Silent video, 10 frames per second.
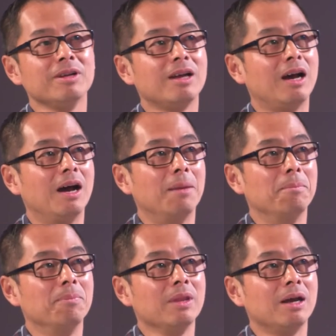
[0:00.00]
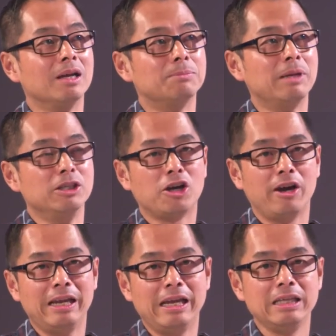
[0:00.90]
um, as being
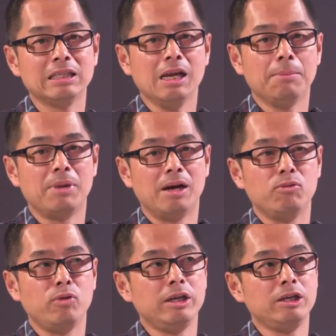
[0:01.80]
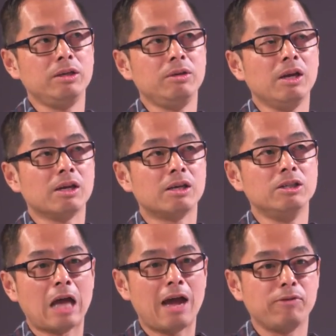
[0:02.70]
Chinese, but we can
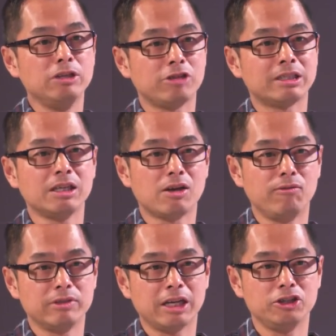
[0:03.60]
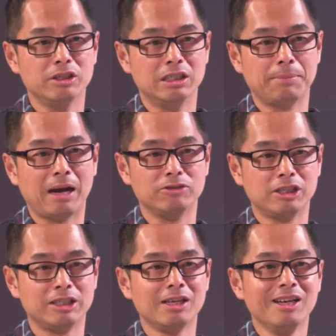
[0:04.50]
have interesting conversations about
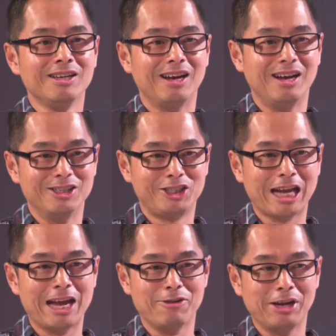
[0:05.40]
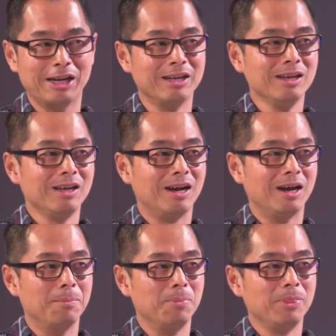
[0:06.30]
just uh, sharing
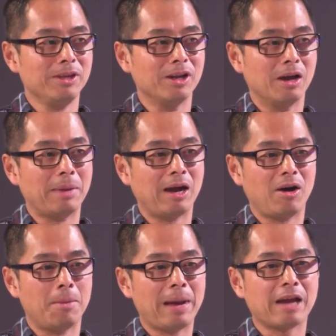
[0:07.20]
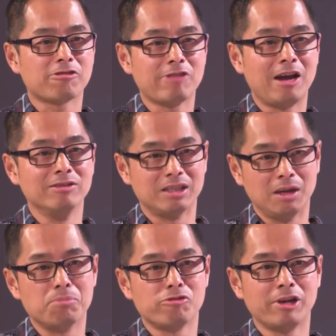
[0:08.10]
um, you know about our backgrounds and
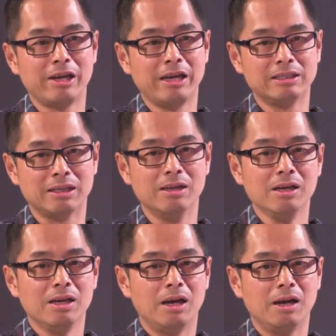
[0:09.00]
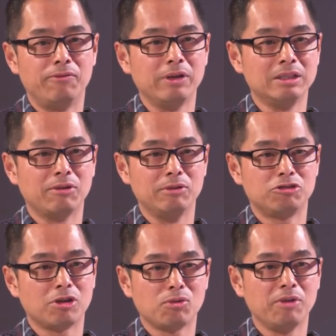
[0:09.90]
upbringings and uh, things that we
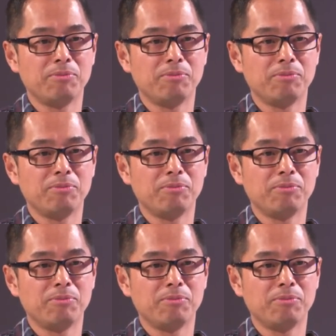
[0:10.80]
struggle with.